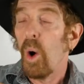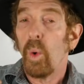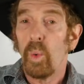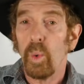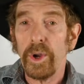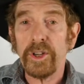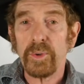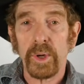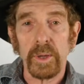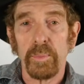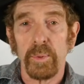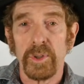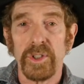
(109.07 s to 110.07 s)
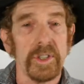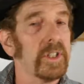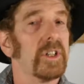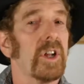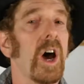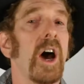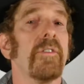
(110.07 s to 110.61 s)
We drink
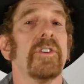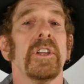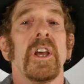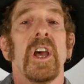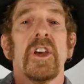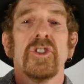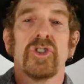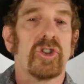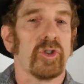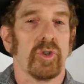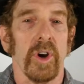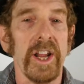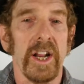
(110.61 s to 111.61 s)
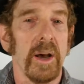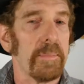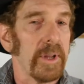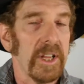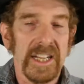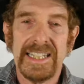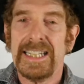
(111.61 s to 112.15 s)
Brazilian coffee straight up,
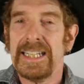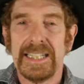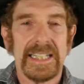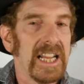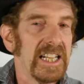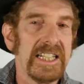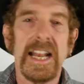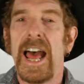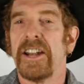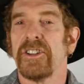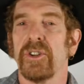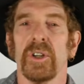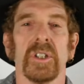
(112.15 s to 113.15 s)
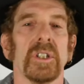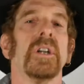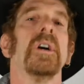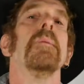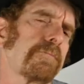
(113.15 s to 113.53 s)
neat, natural.